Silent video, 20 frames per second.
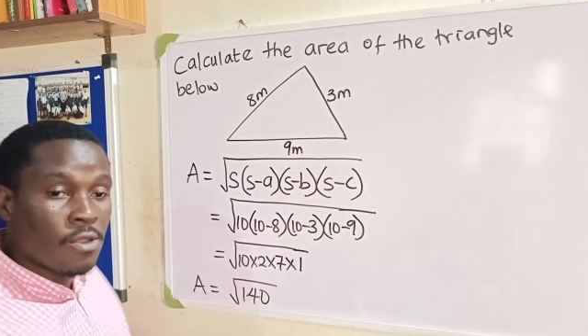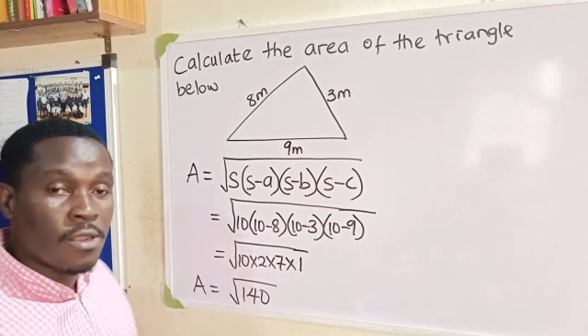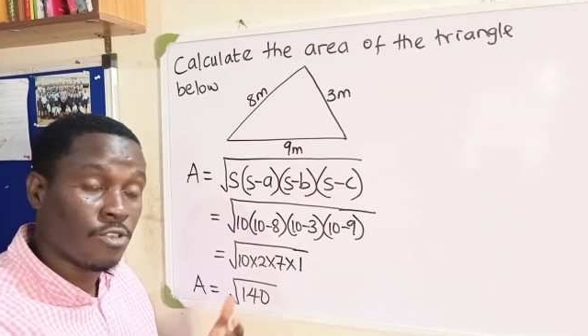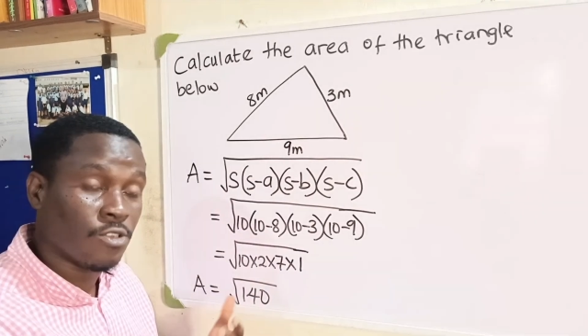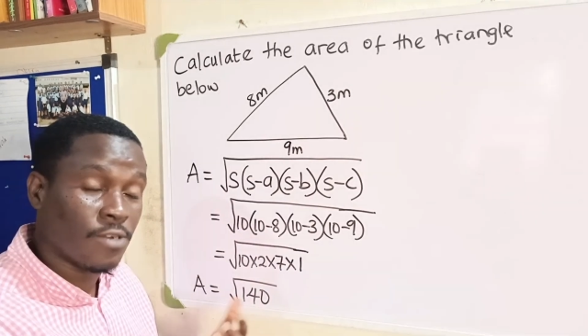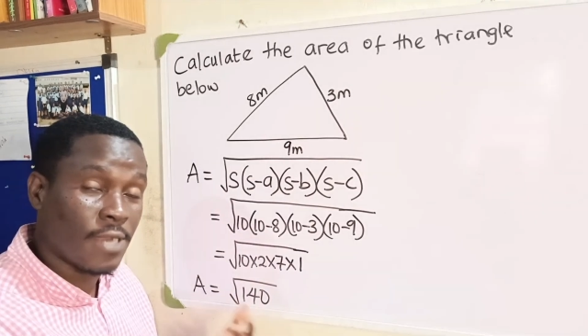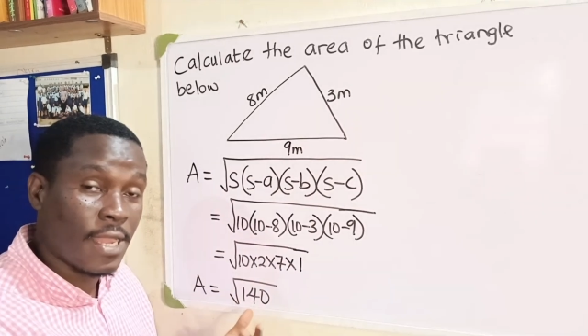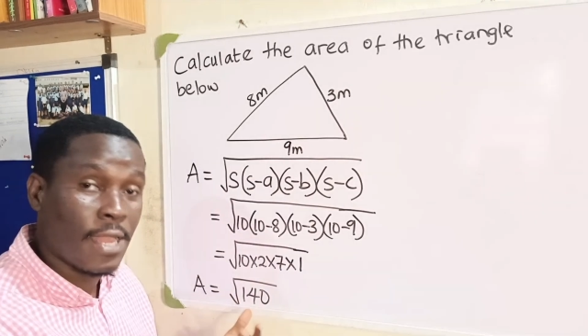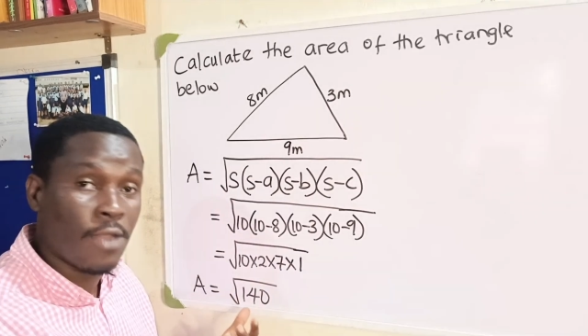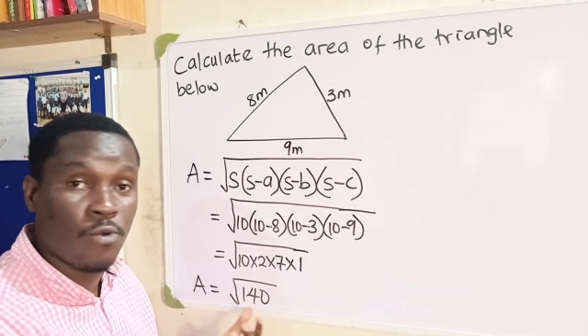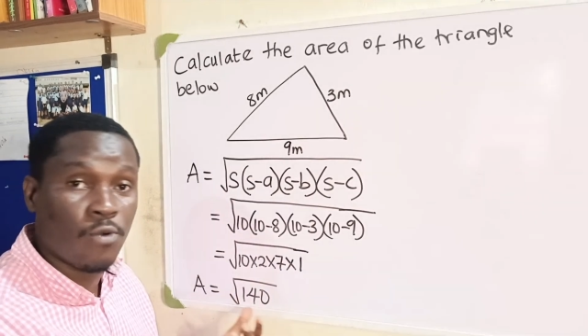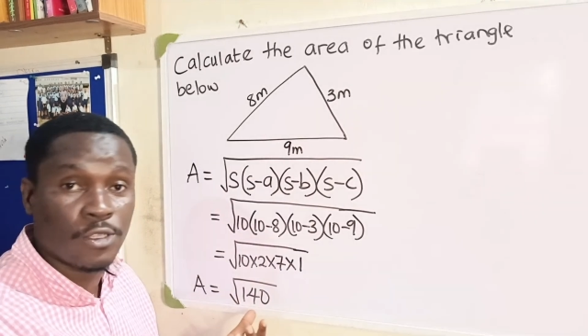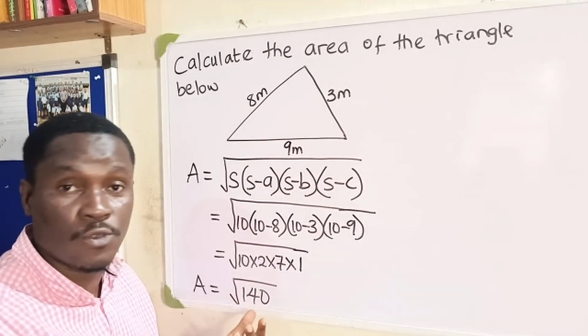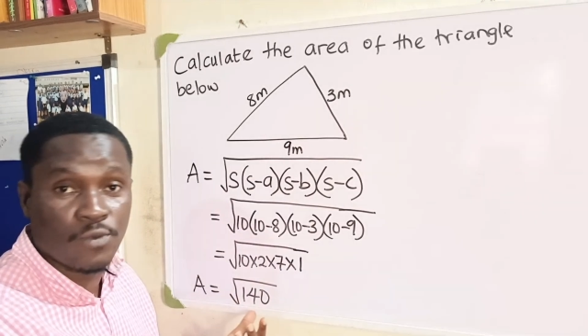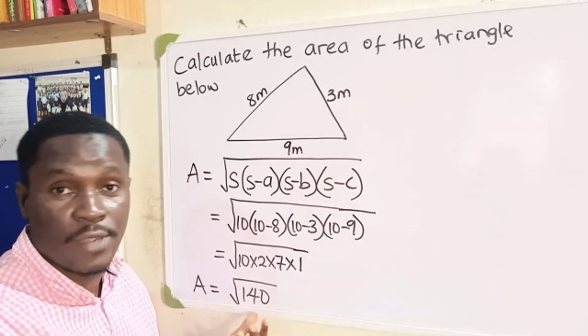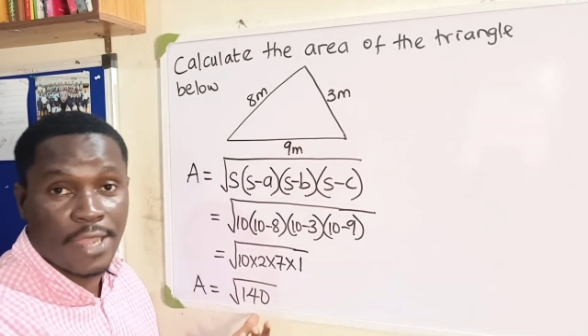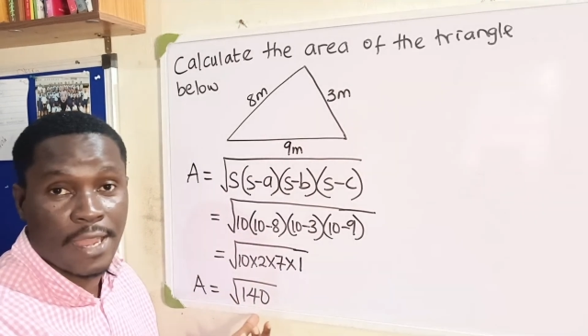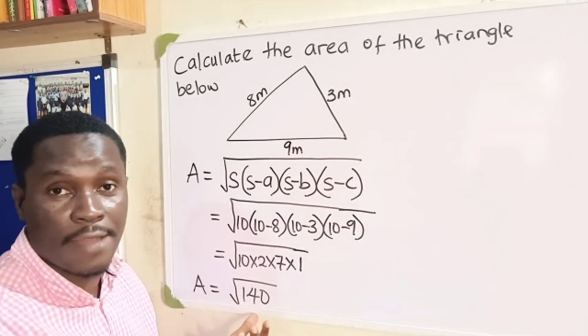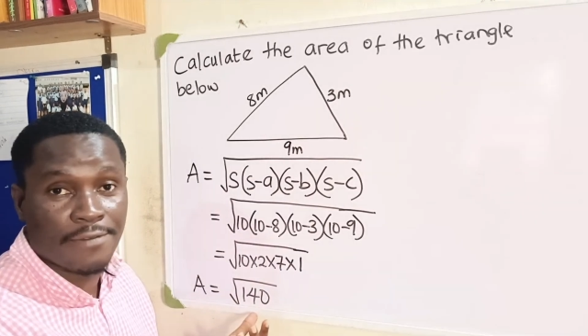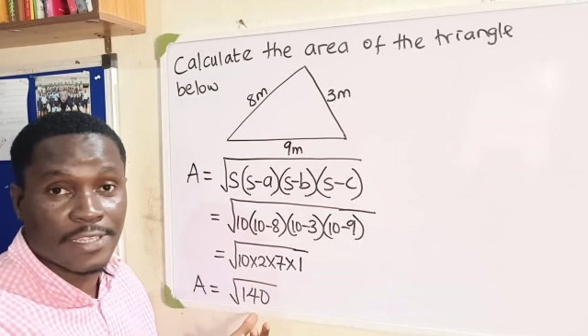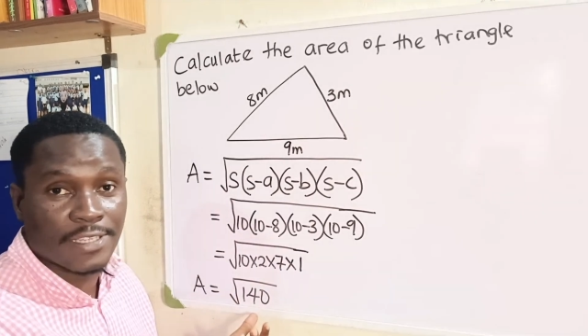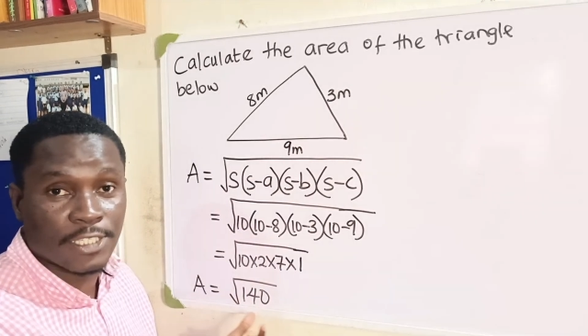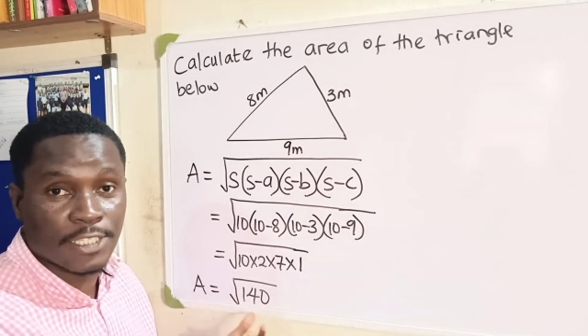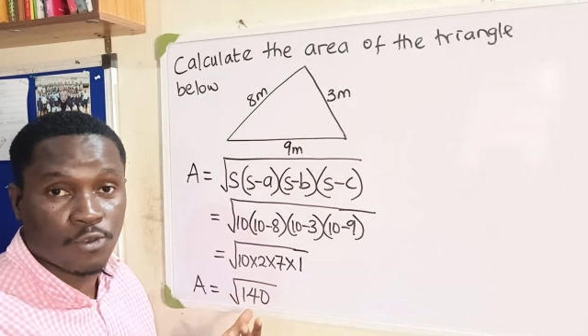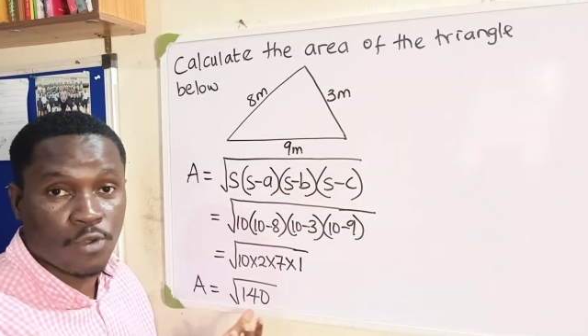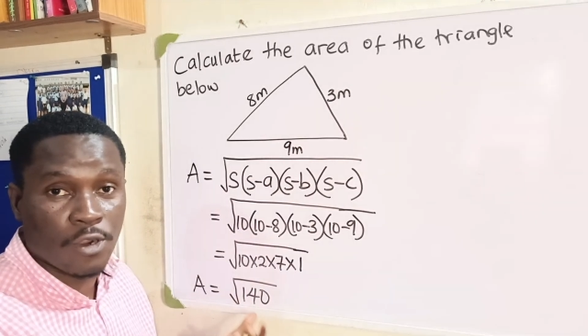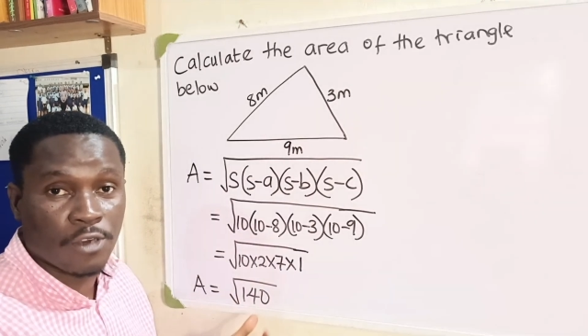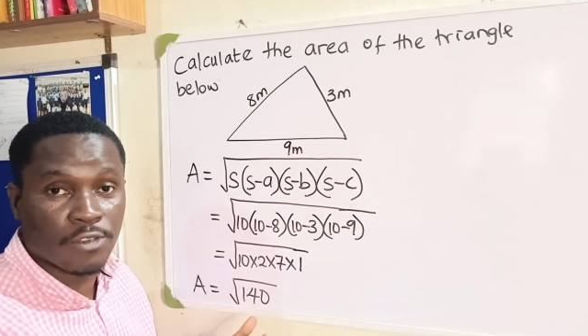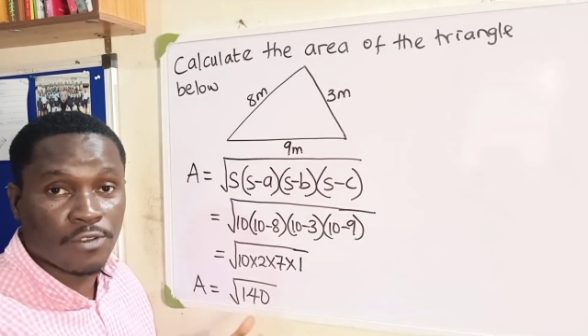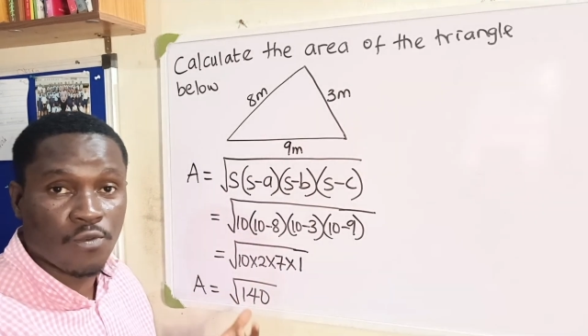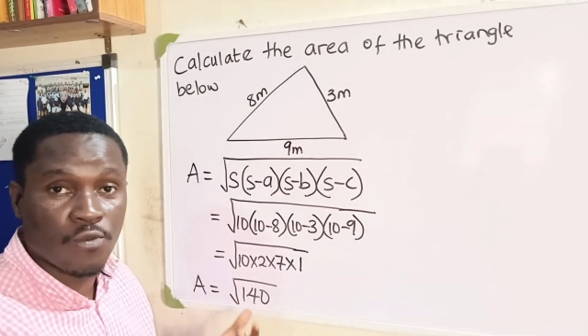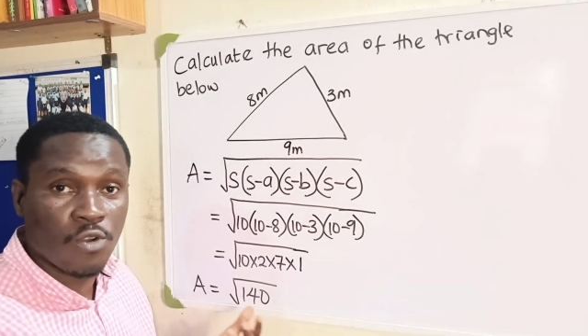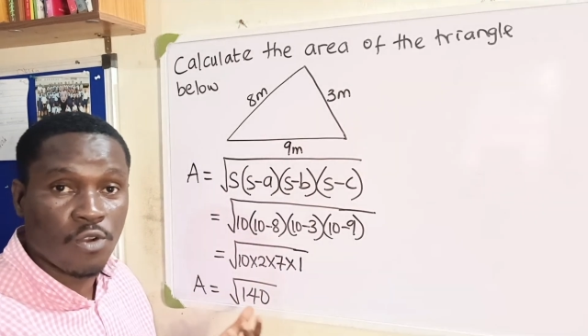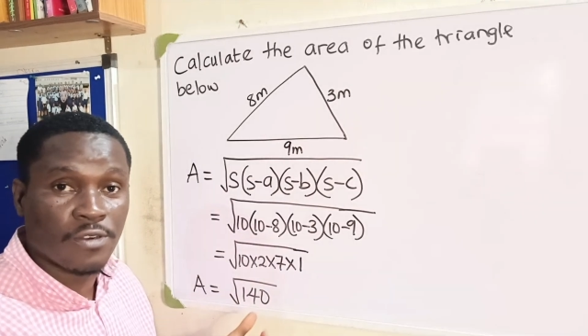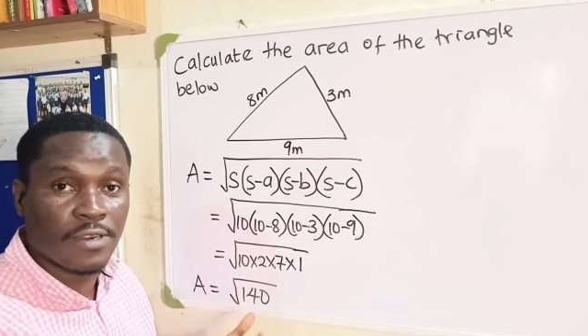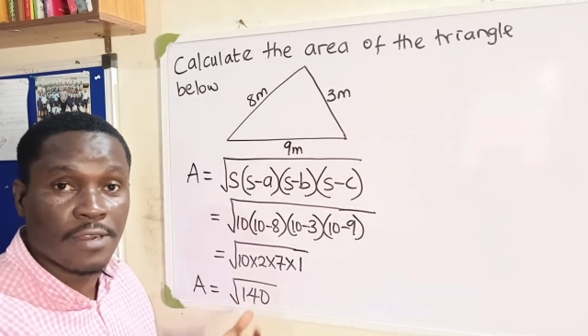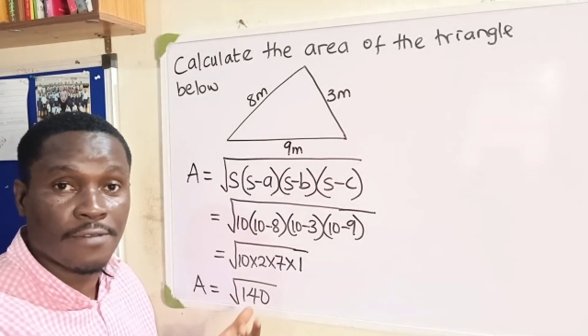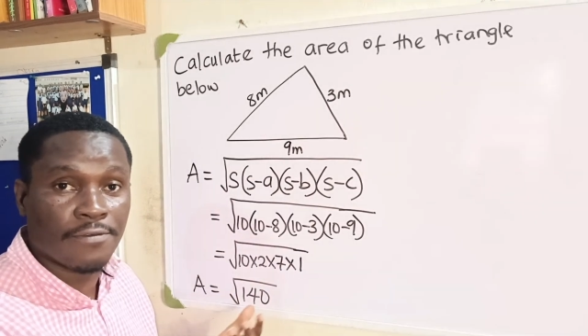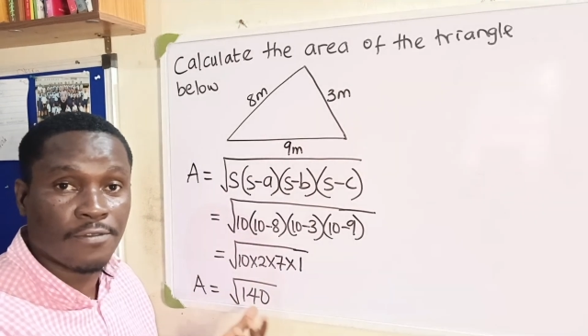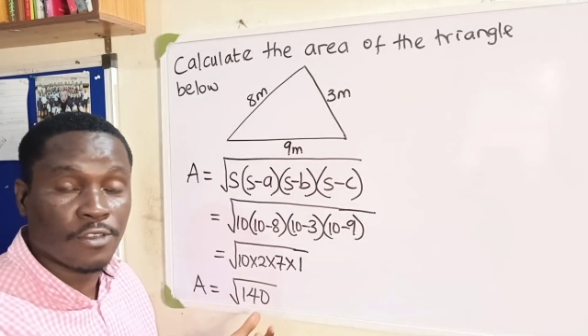So now what do we have as the square root of
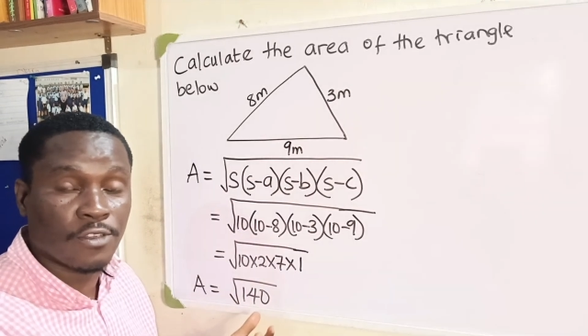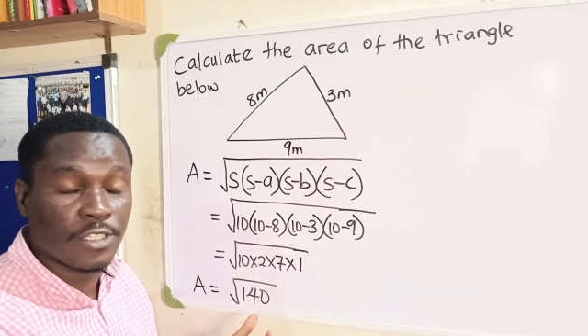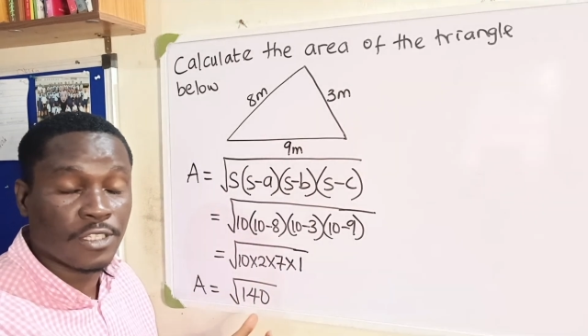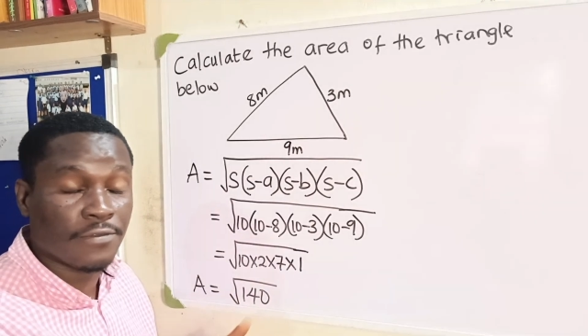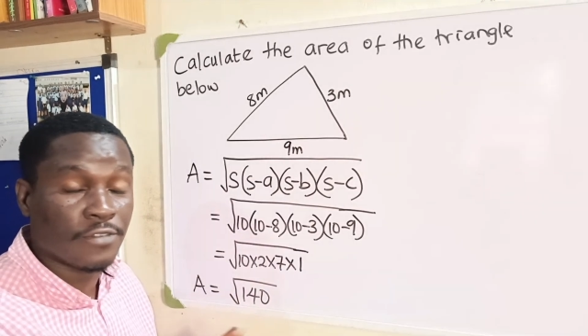140?